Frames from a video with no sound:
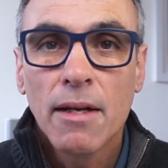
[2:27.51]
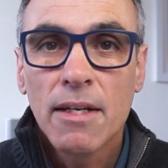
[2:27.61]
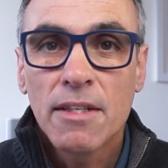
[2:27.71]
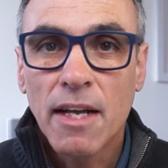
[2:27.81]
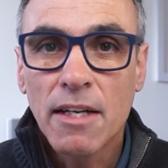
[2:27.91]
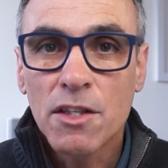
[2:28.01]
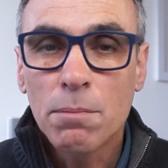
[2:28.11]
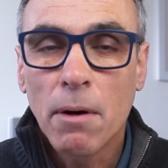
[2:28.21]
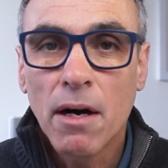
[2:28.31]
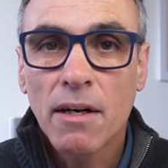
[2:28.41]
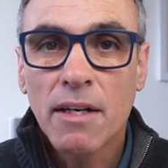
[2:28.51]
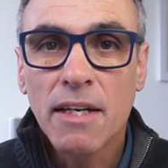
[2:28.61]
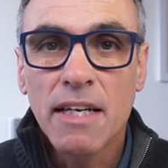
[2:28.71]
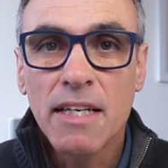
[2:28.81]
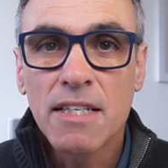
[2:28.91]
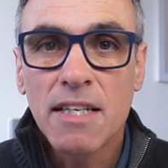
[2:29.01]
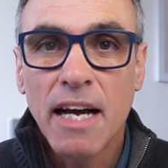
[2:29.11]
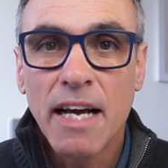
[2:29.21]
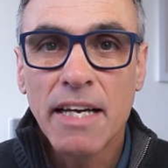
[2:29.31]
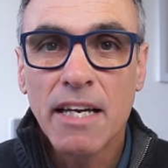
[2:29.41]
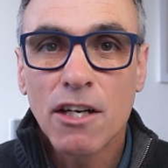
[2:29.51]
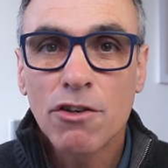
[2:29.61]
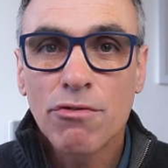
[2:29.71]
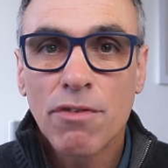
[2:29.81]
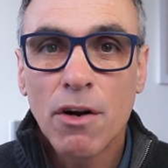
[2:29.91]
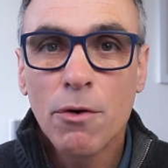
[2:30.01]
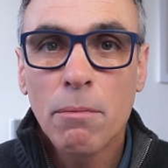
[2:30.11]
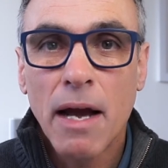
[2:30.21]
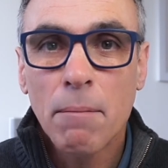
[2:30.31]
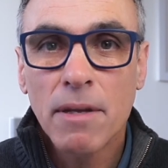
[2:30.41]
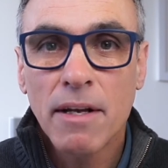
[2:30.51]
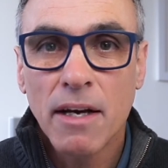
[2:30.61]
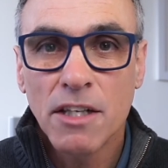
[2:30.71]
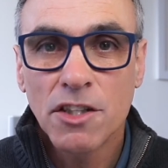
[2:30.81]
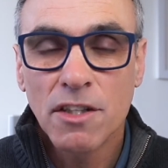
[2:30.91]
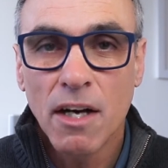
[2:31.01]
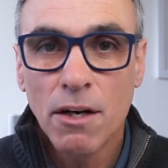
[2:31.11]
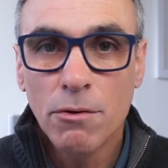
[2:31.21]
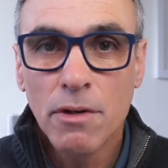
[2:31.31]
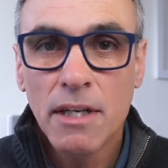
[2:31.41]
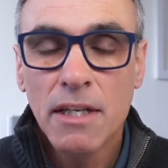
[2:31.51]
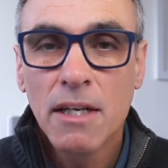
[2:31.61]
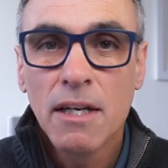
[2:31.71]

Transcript: Sendspark is a Chrome application only,